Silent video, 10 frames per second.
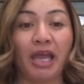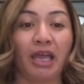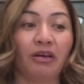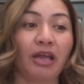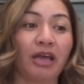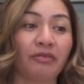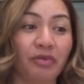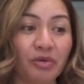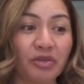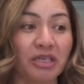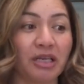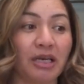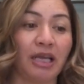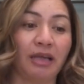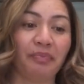And
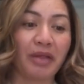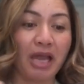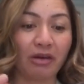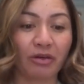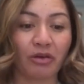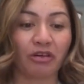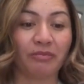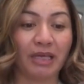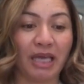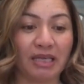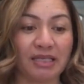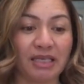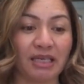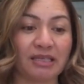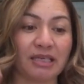unfortunately, our economy
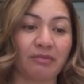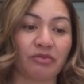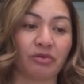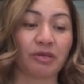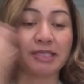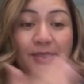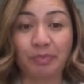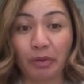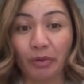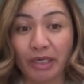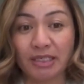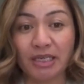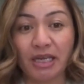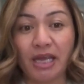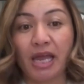has set us up to exploit
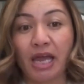